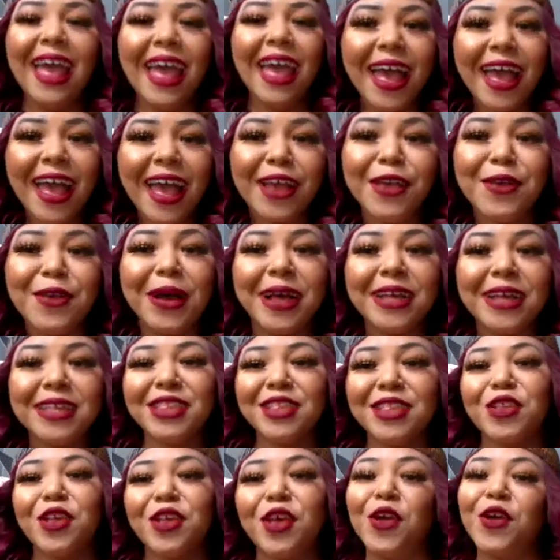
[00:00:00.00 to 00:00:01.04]
Hey you guys,
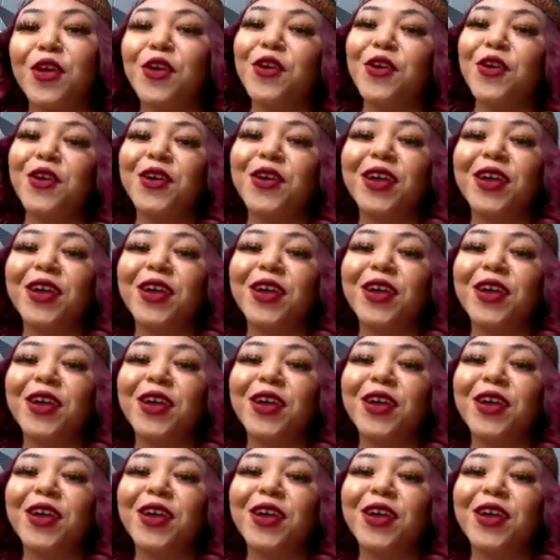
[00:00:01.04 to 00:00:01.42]
it's your girl